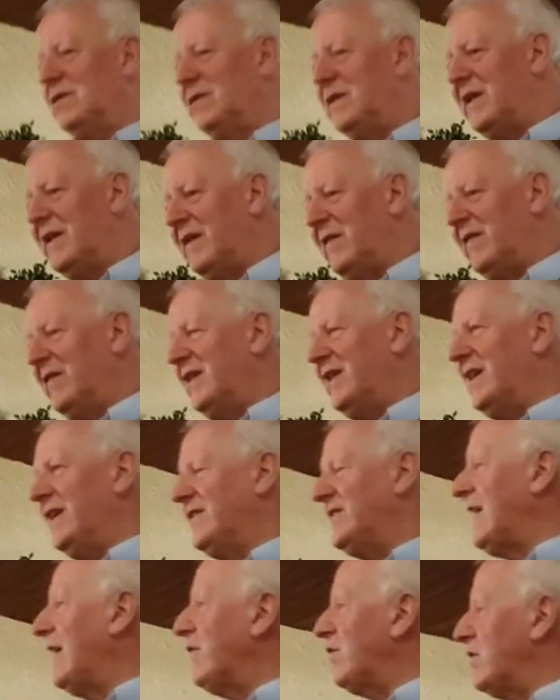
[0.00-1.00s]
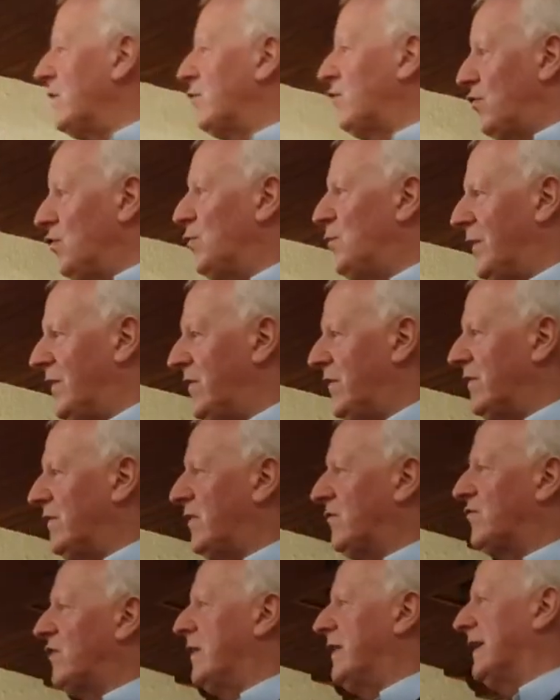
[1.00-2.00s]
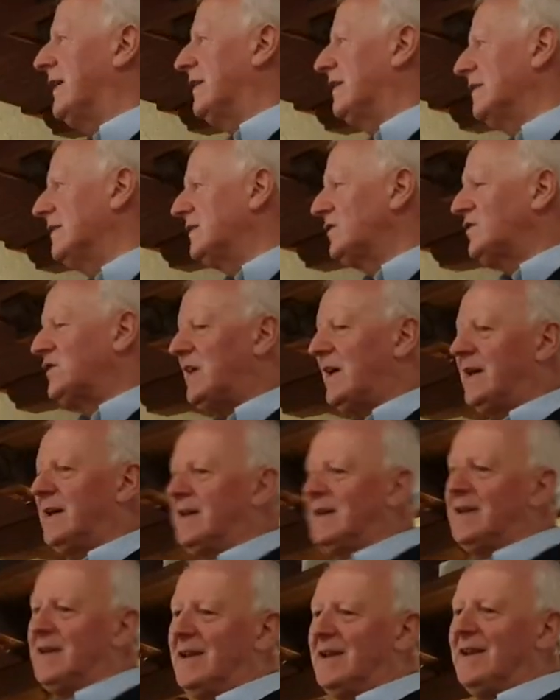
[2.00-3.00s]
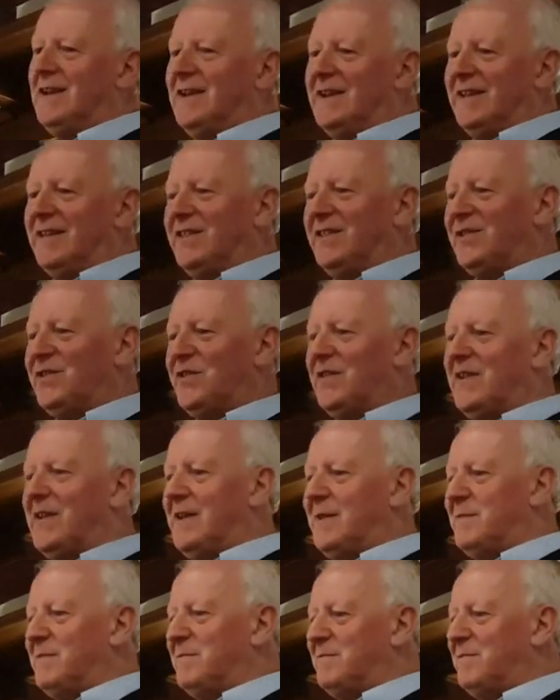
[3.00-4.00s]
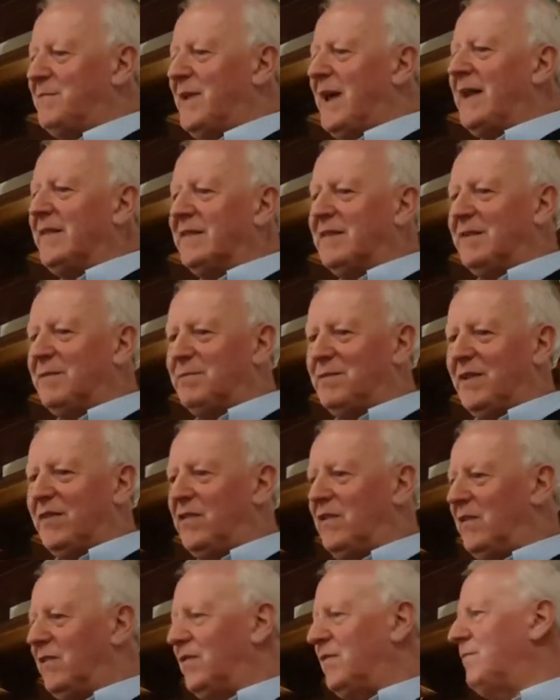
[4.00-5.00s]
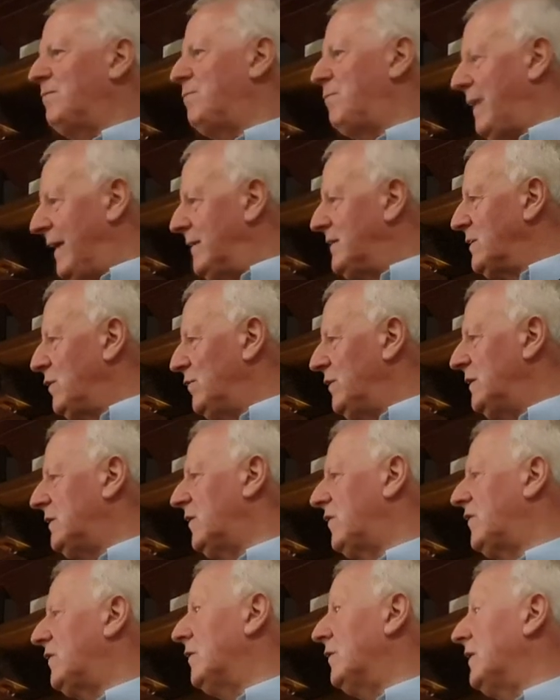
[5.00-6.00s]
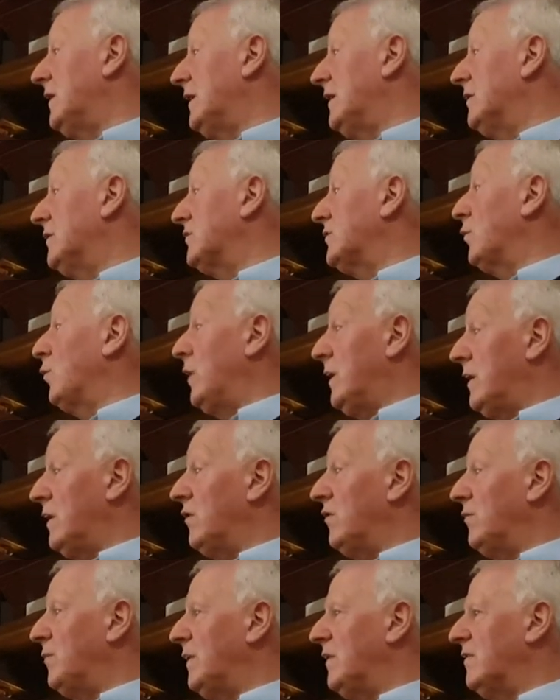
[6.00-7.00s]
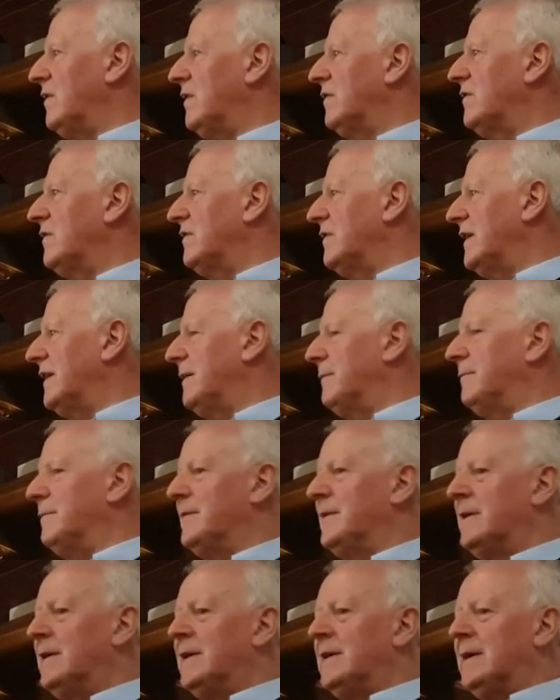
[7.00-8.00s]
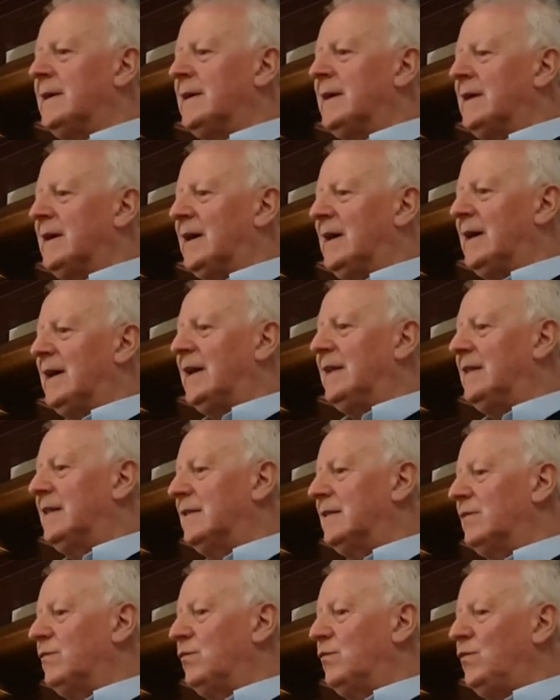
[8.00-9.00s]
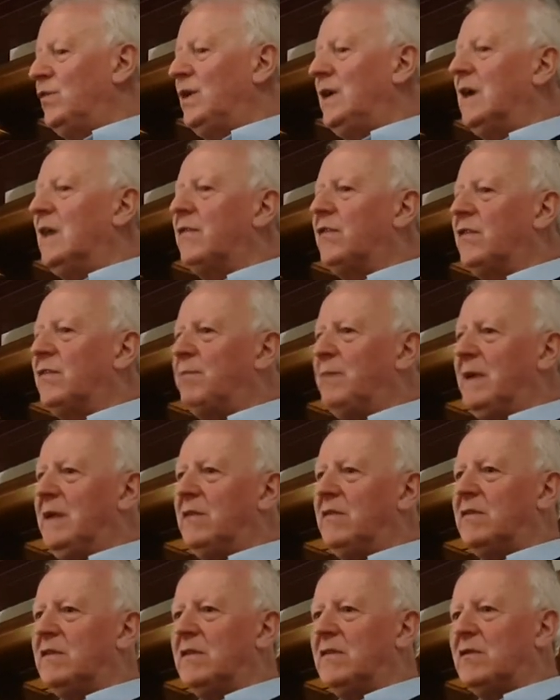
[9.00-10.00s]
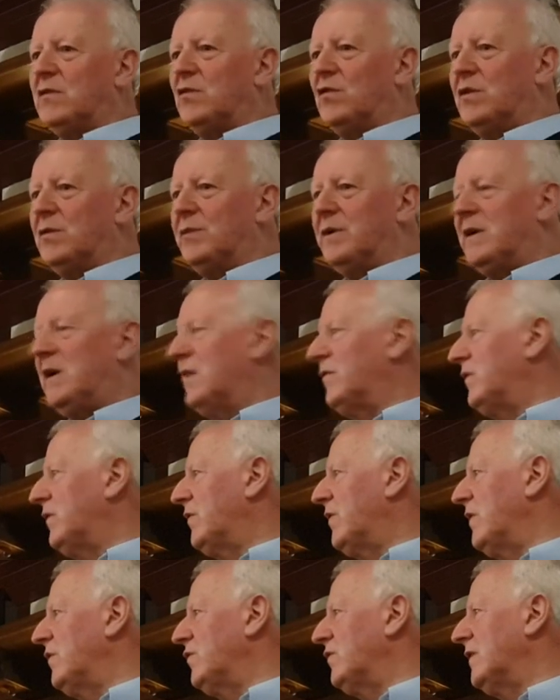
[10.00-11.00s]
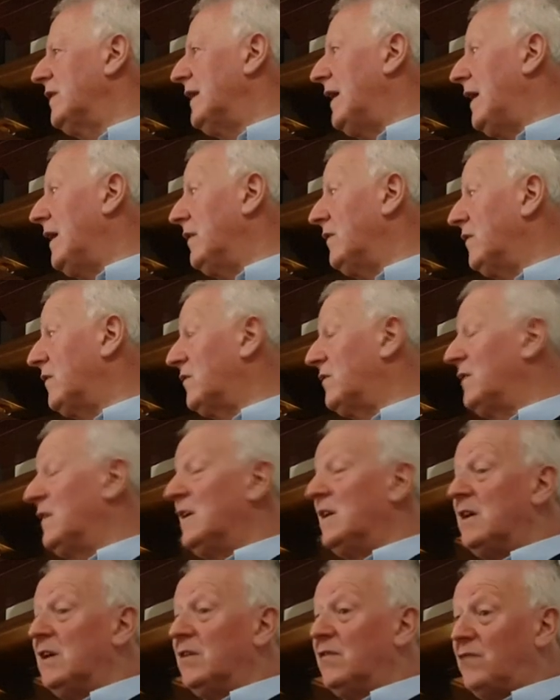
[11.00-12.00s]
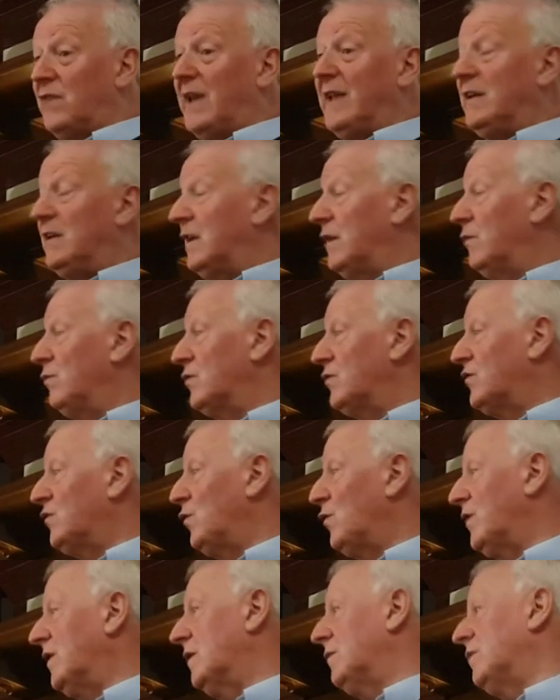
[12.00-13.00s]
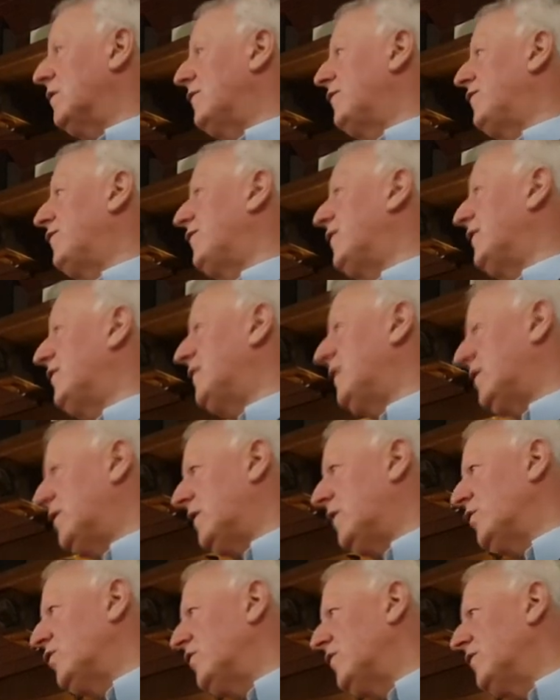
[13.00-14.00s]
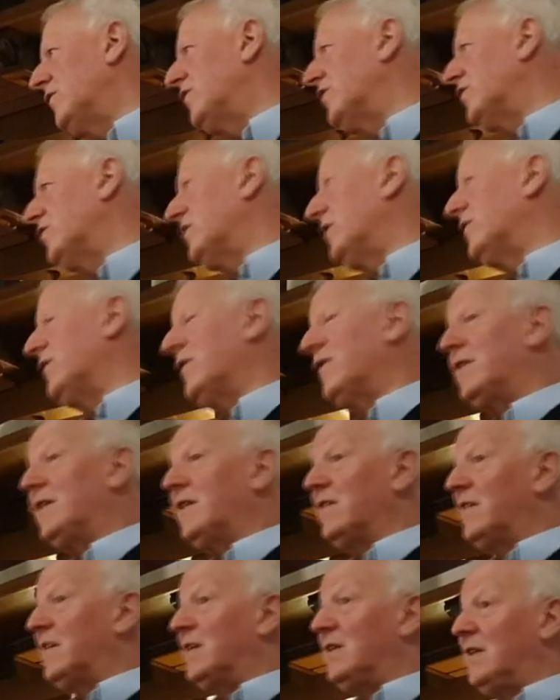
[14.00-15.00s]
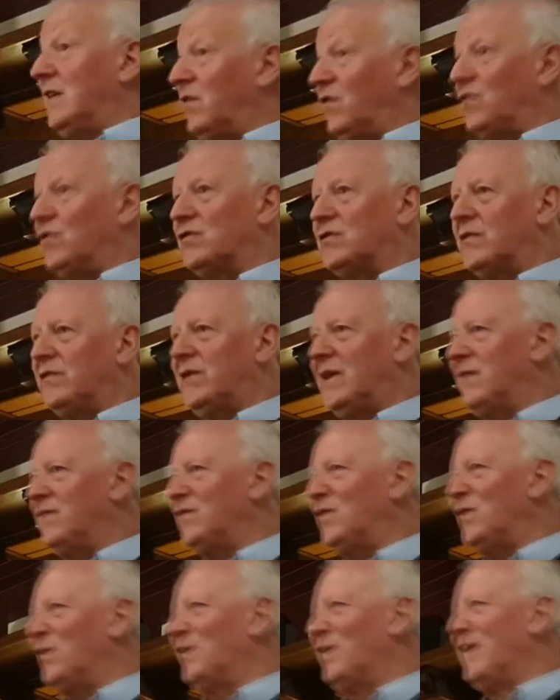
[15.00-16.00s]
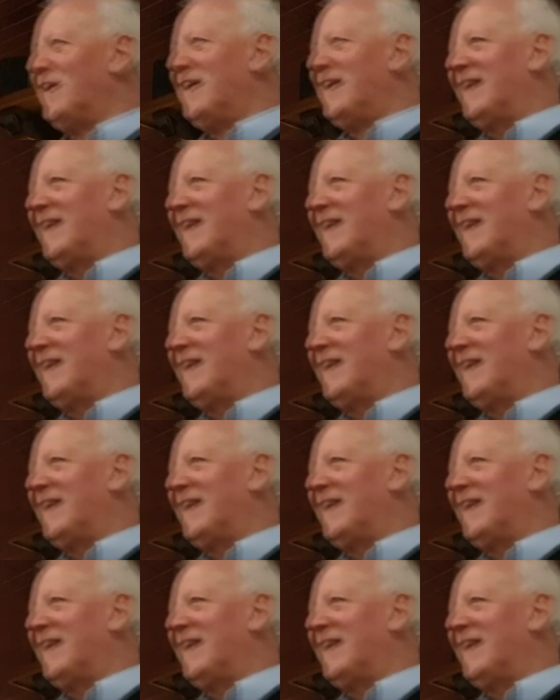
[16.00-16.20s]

There are essentially two businesses running. There's a branded business based on the distillery, and there's a warehouse business. And we have space to store about 100,000 casks. Right now we're storing about 50,000 for Shivers, and it's a great source of revenue.